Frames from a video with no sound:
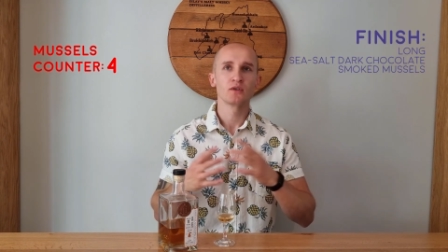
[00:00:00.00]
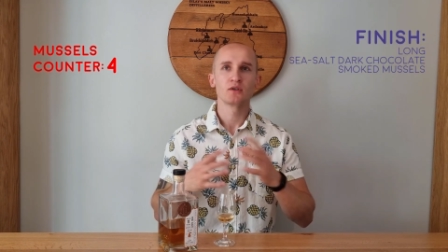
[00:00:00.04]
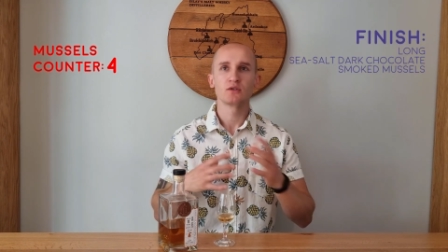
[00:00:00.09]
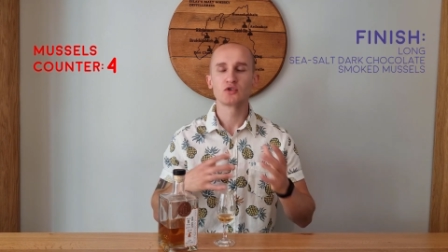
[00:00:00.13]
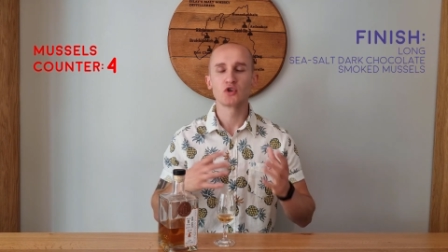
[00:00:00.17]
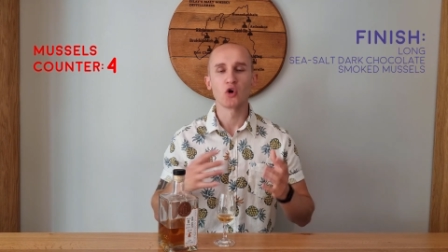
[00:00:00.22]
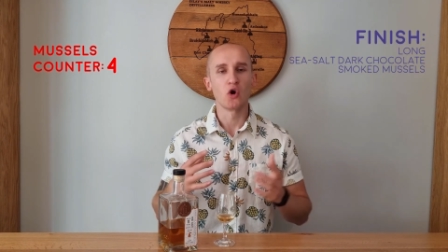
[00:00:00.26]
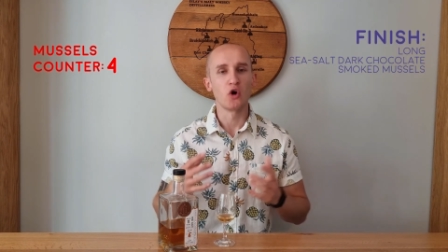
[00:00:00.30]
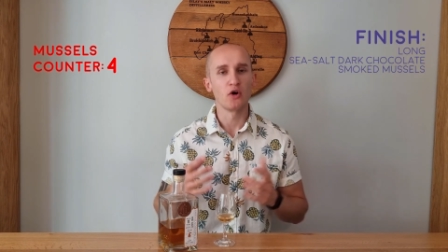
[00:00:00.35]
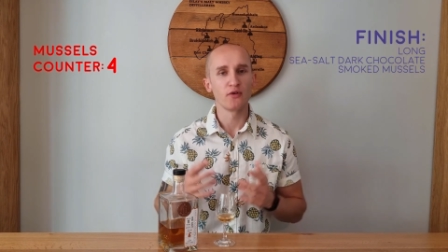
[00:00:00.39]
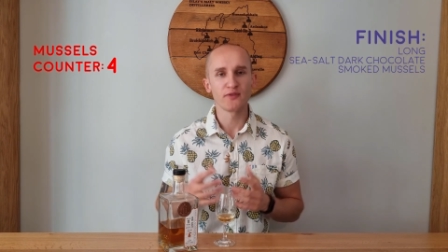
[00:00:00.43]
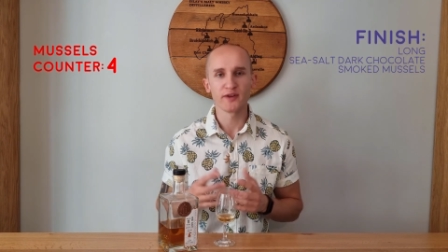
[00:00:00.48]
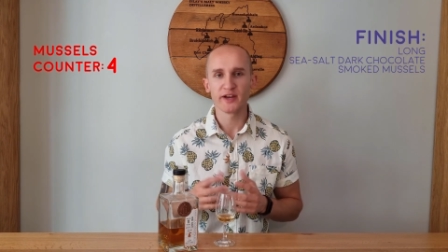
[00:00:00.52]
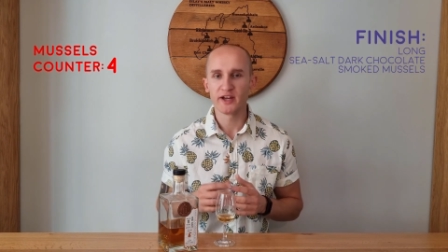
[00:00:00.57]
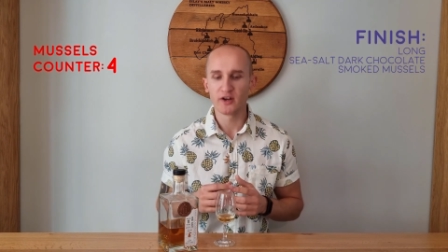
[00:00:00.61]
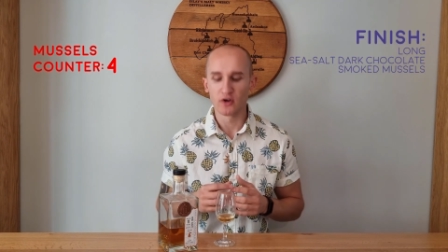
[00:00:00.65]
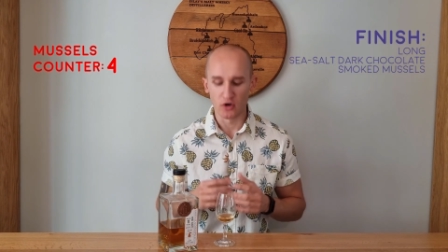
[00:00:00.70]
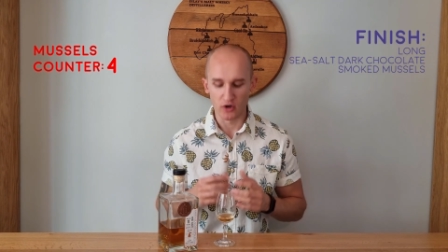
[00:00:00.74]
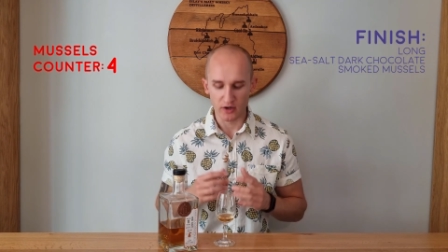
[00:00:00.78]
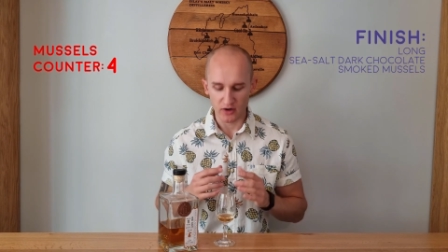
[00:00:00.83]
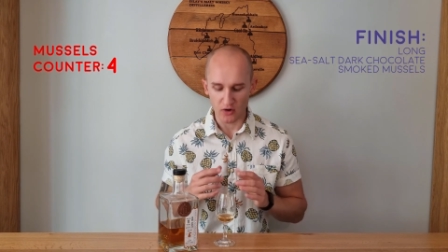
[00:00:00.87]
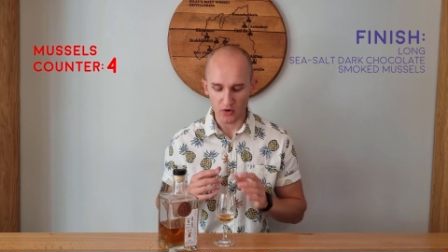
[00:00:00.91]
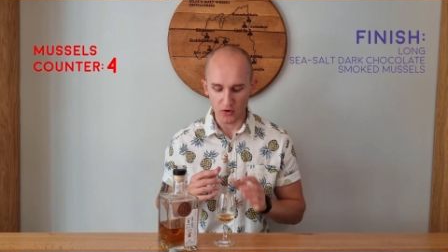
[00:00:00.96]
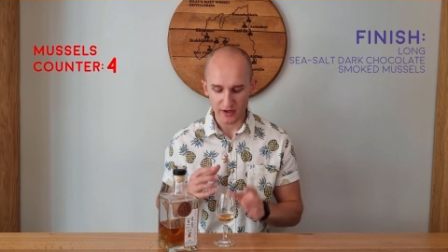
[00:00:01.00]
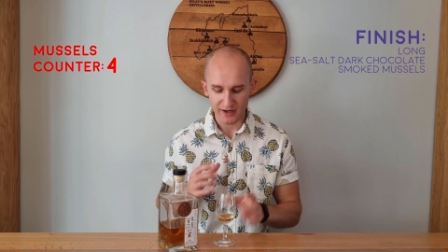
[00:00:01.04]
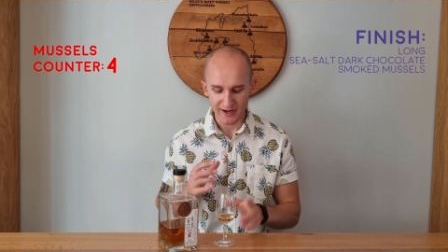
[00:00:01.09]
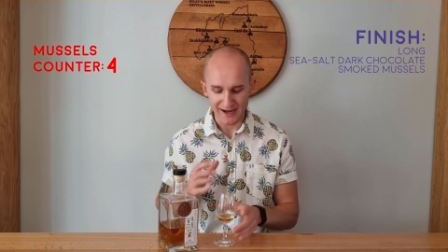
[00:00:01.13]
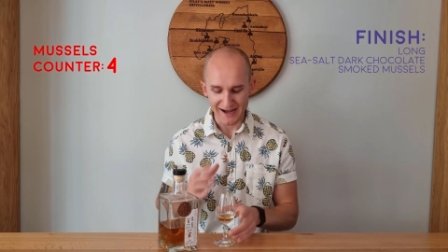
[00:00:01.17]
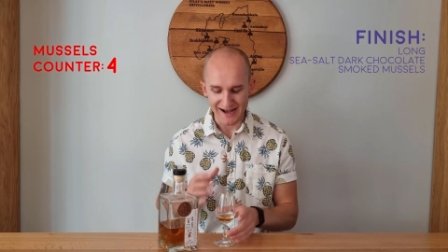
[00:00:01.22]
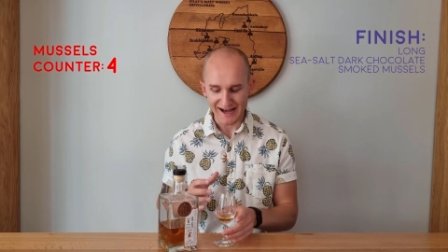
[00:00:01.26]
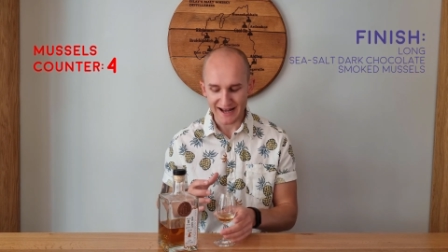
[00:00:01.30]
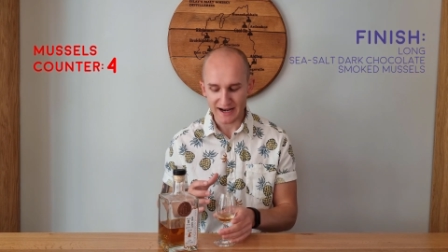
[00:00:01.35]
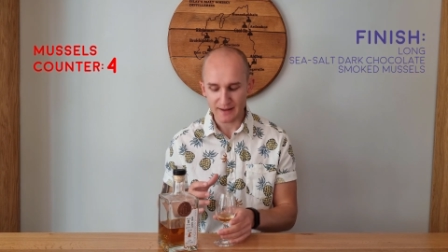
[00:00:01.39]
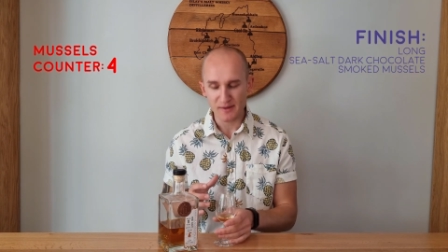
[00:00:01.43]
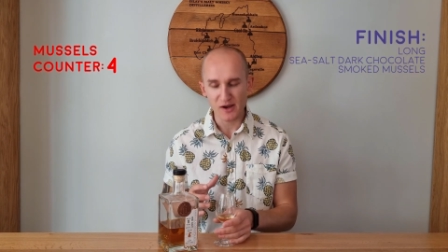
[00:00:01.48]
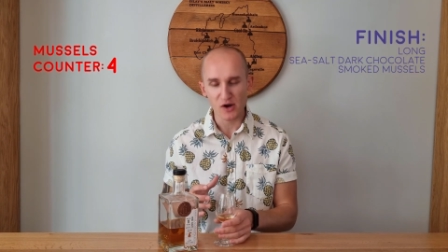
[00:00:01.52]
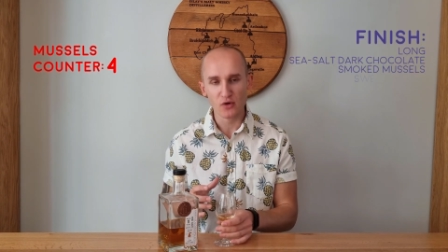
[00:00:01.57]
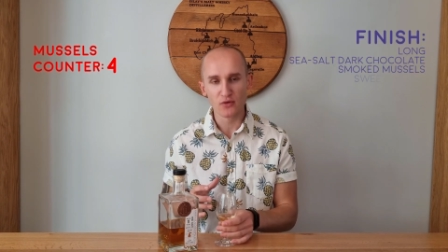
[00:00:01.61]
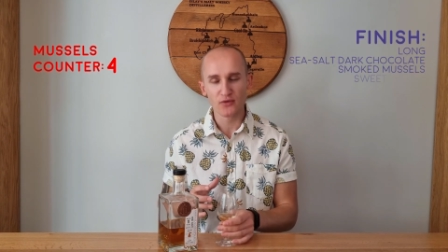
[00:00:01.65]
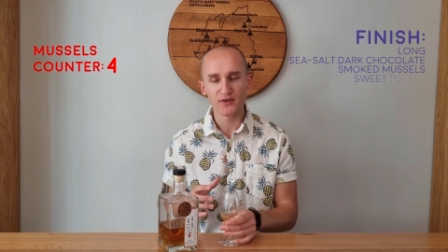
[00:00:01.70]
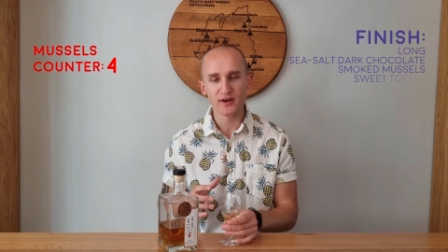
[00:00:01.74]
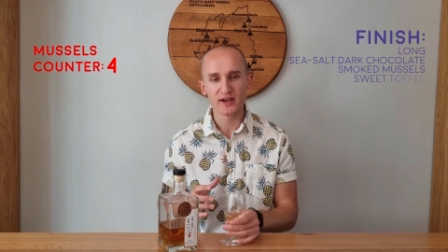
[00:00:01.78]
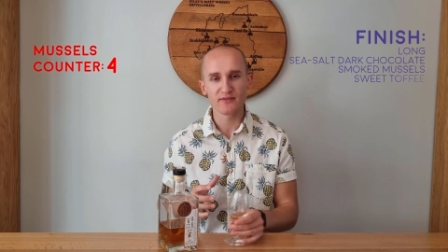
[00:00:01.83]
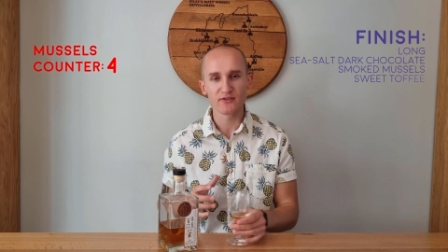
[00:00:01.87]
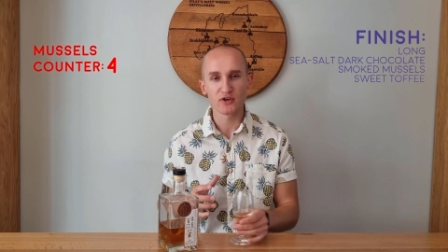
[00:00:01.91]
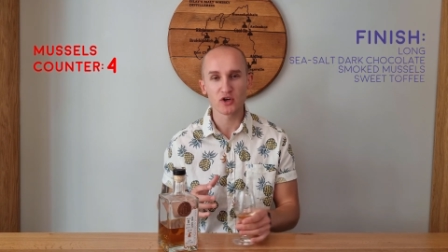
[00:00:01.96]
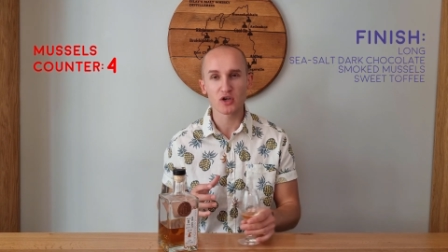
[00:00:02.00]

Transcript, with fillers: toffee or, or caramel flavour